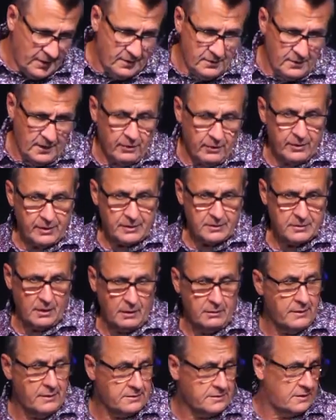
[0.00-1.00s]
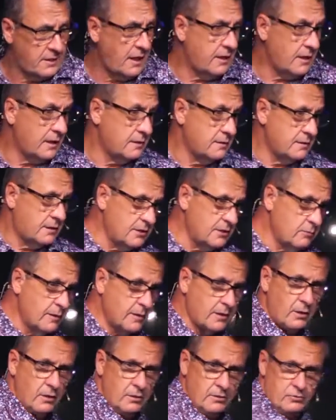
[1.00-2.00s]
Eric and Tony. I said, hey, the kids want to
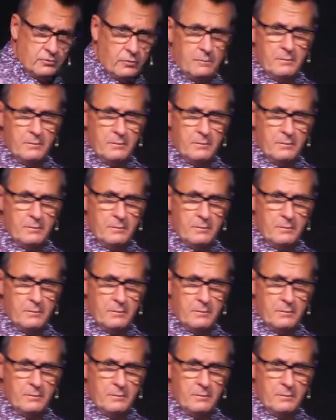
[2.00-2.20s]
go to the swimming